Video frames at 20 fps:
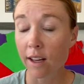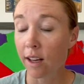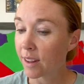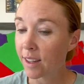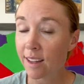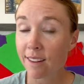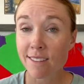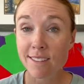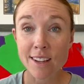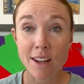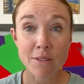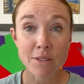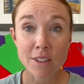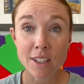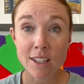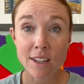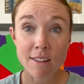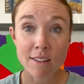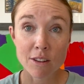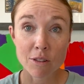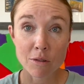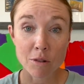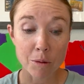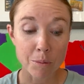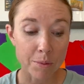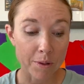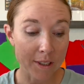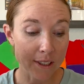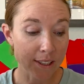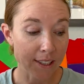This definitely doesn't
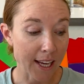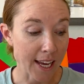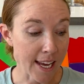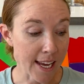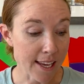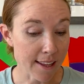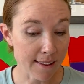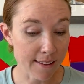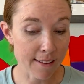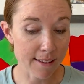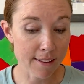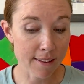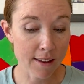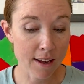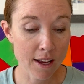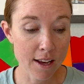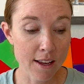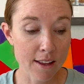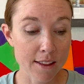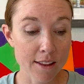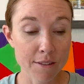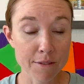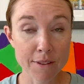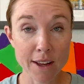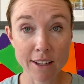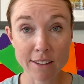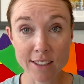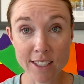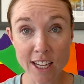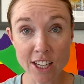replace the
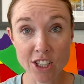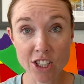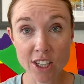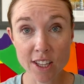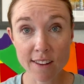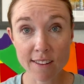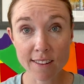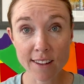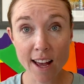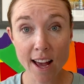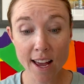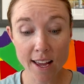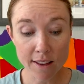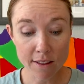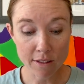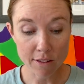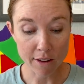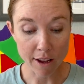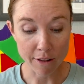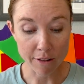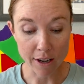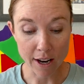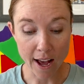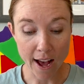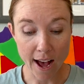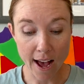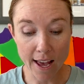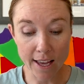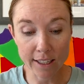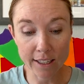foundations guide, so I would
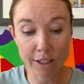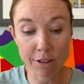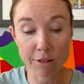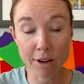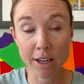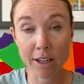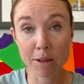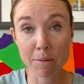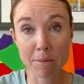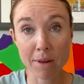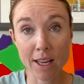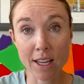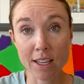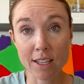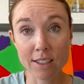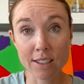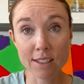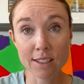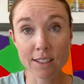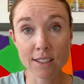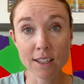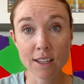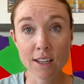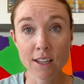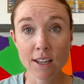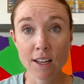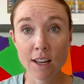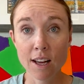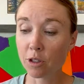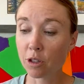highly recommend
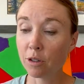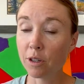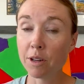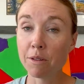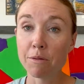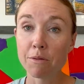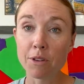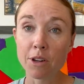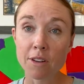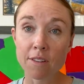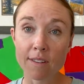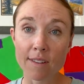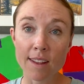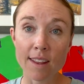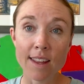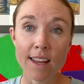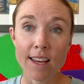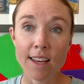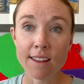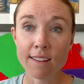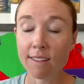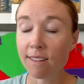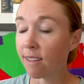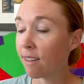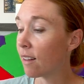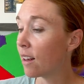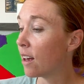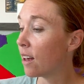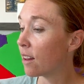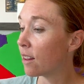going first to
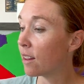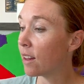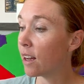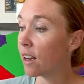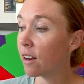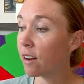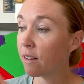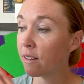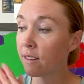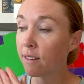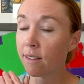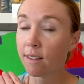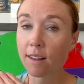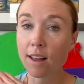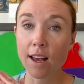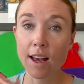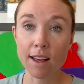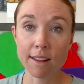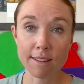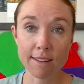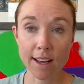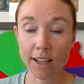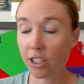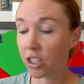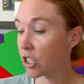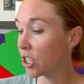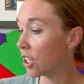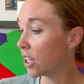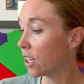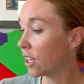this. There's a
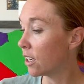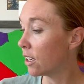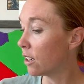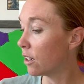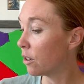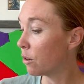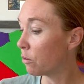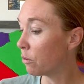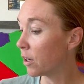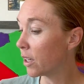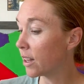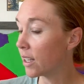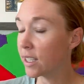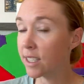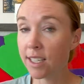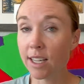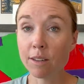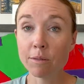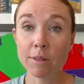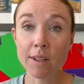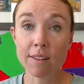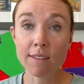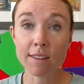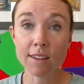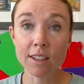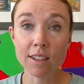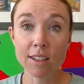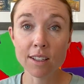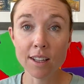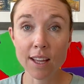section with the tin
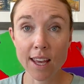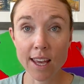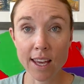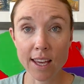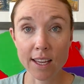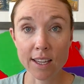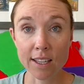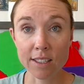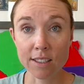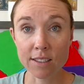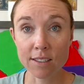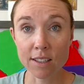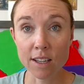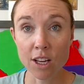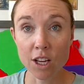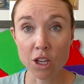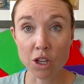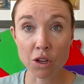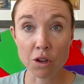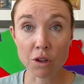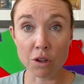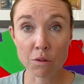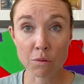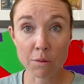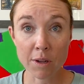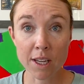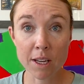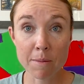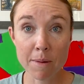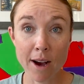whistle, and you can
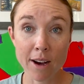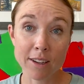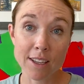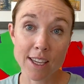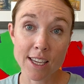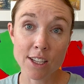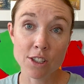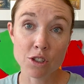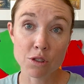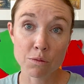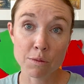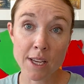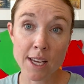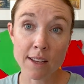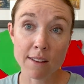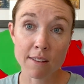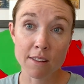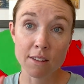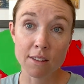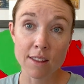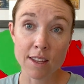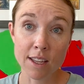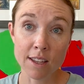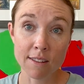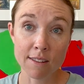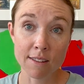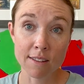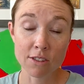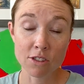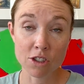read about each week. So
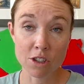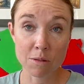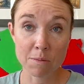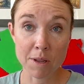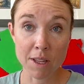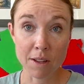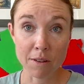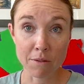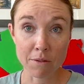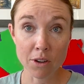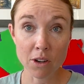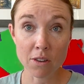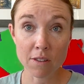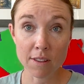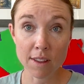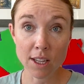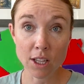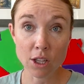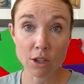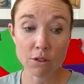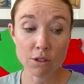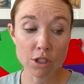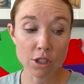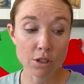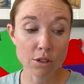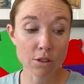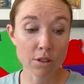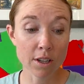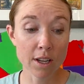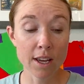this should be the first thing you do.